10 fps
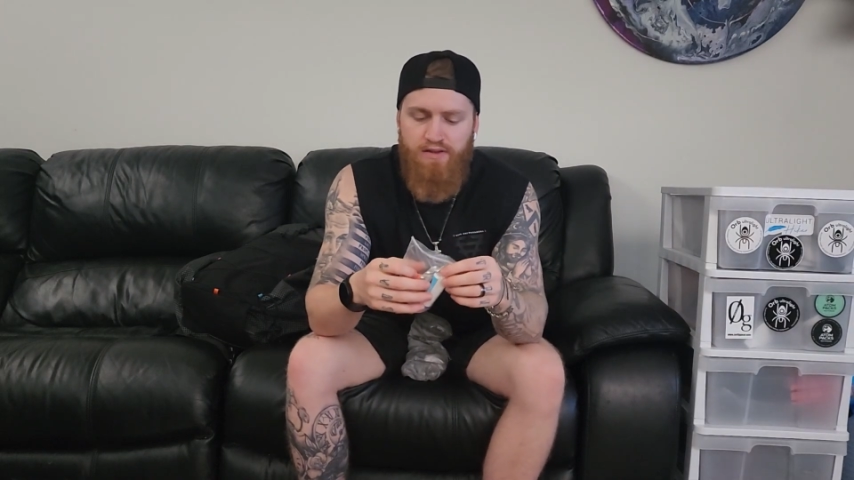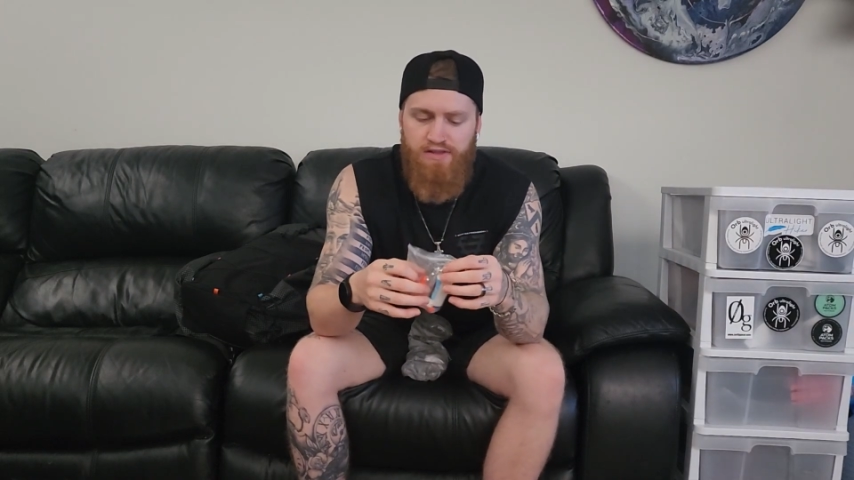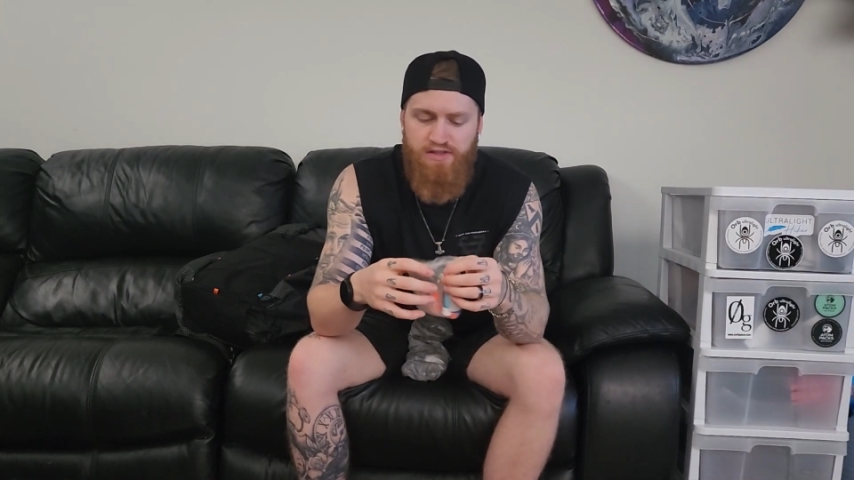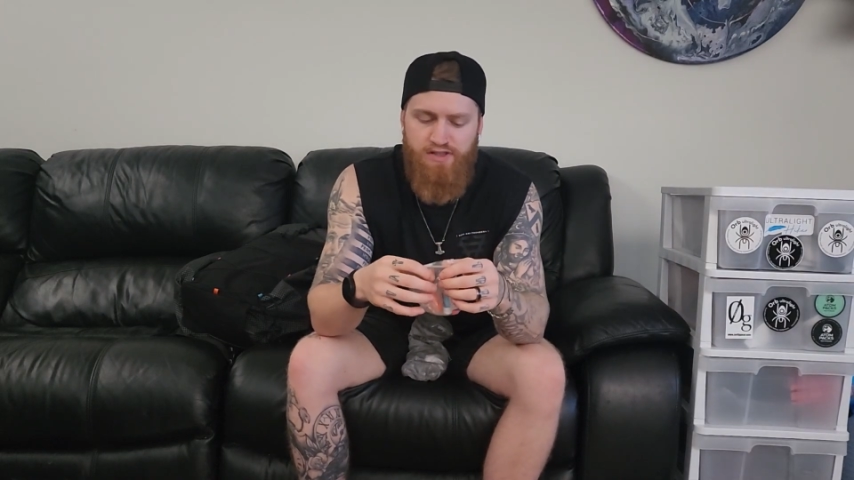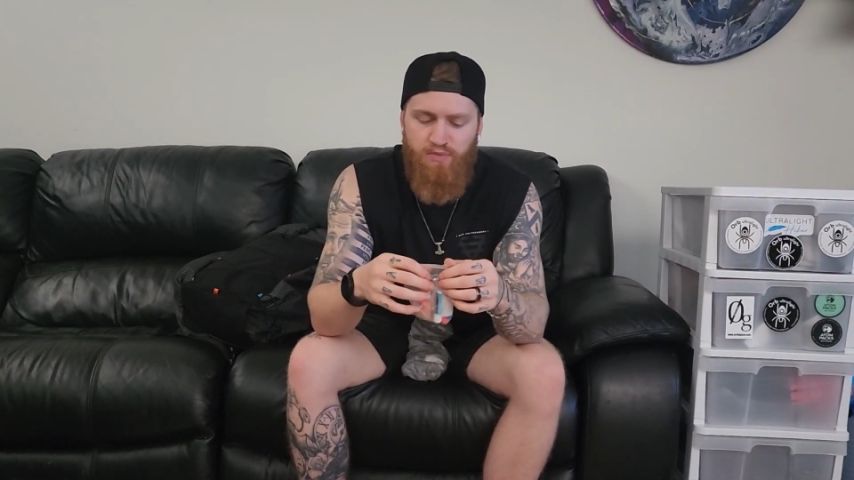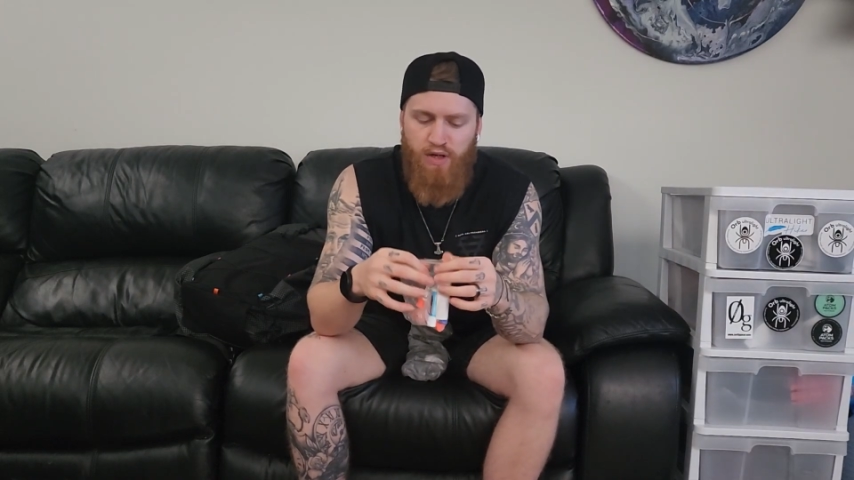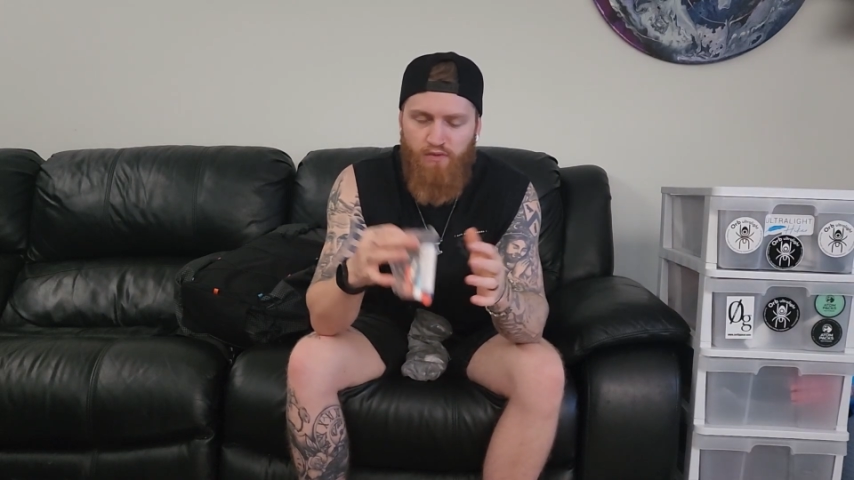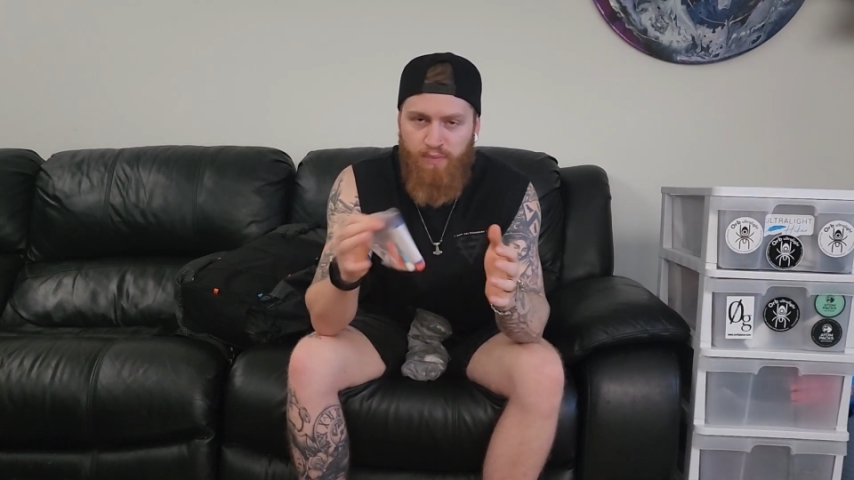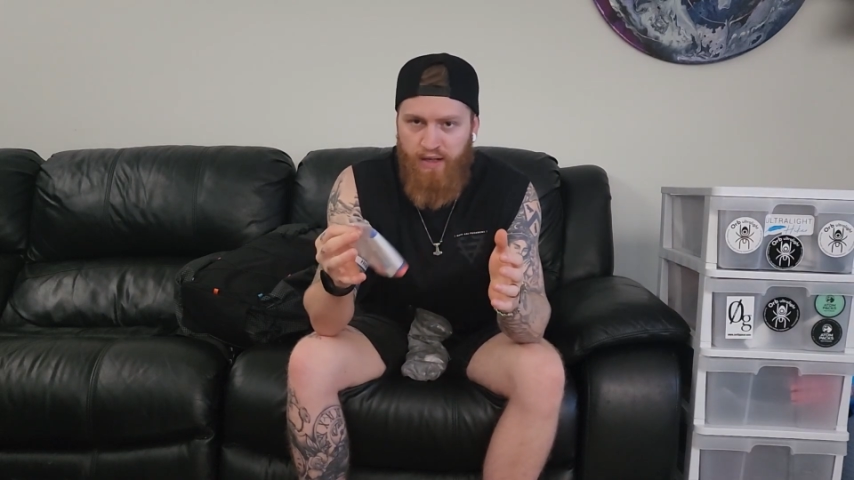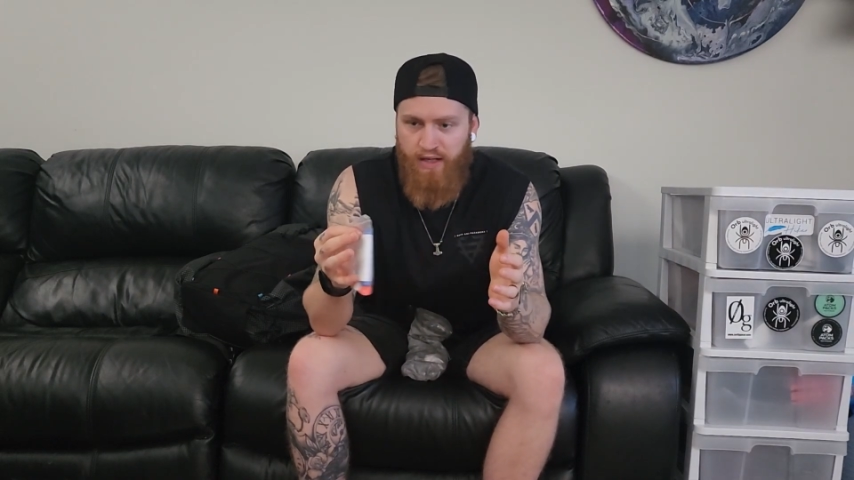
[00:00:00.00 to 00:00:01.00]
this is my
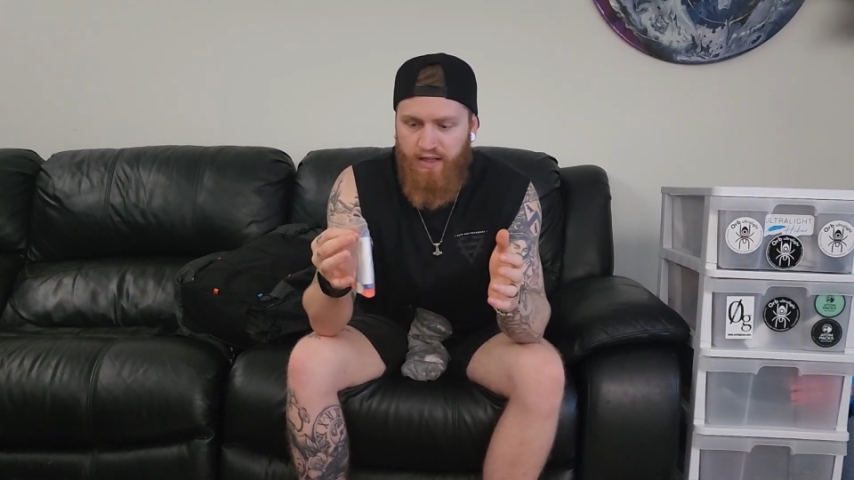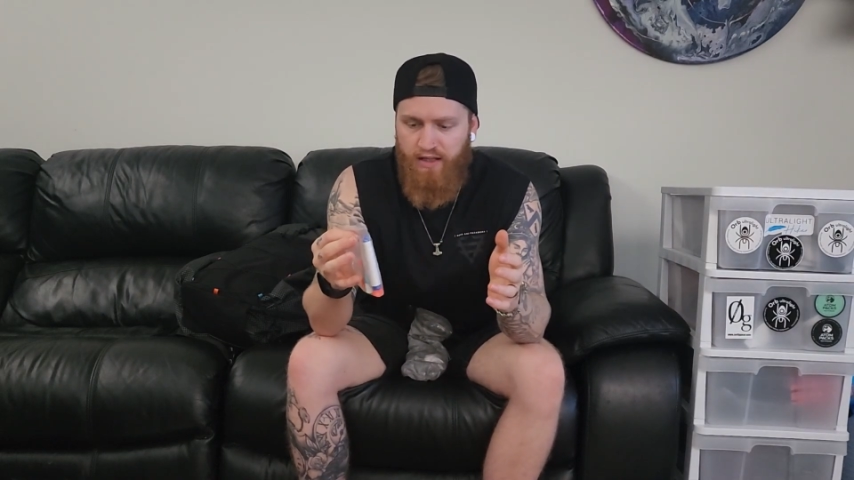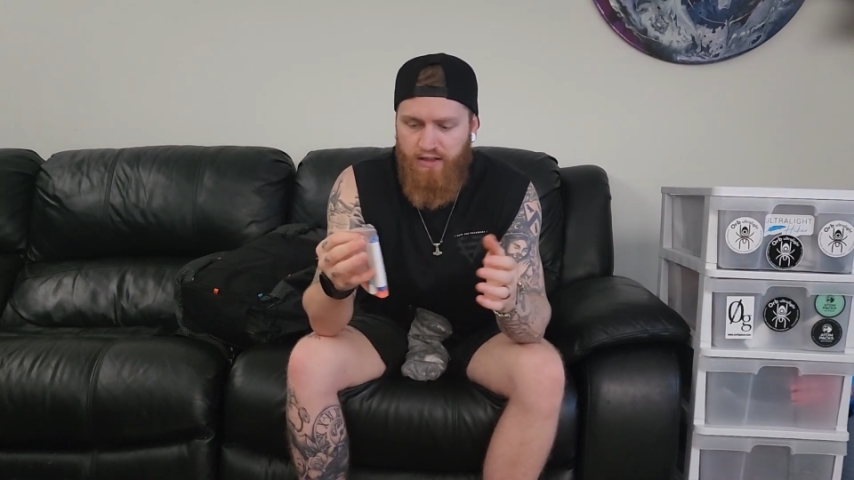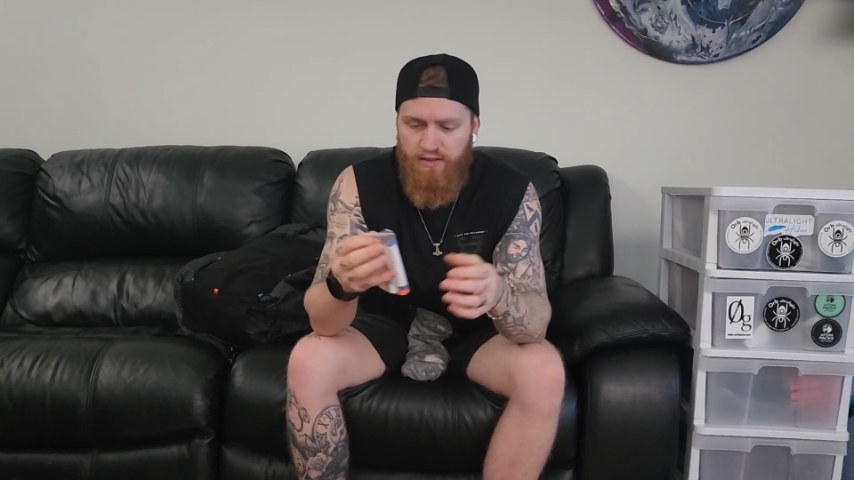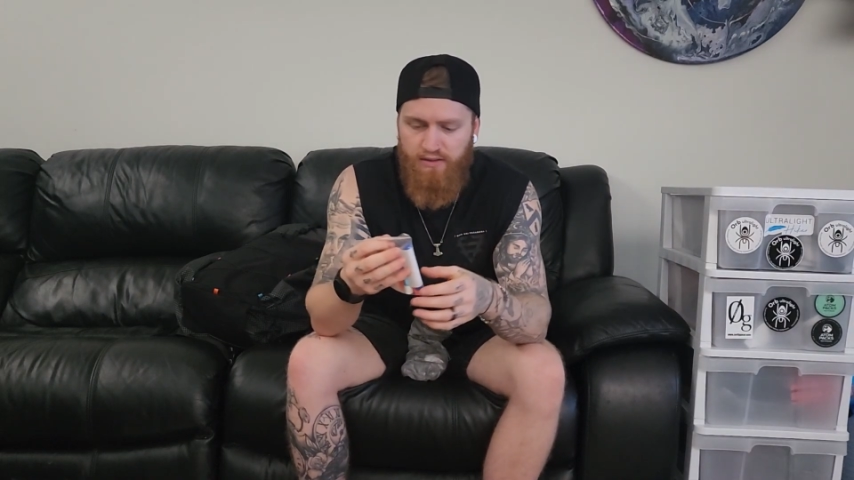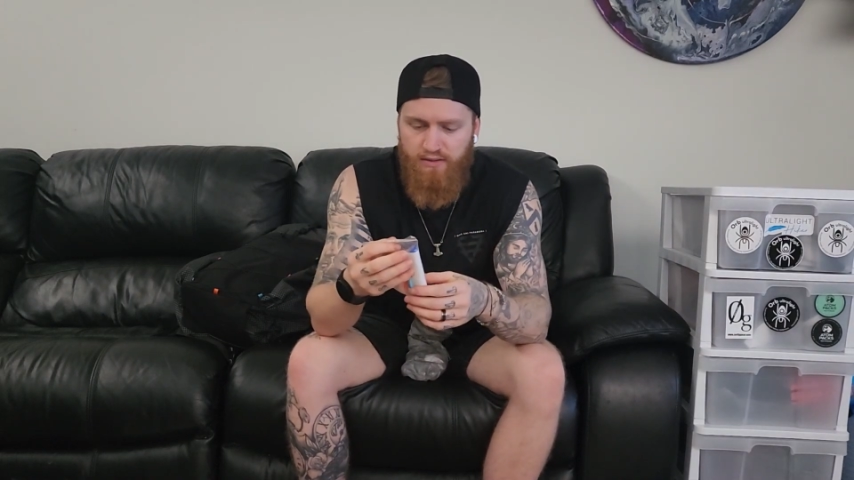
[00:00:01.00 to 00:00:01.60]
repair kit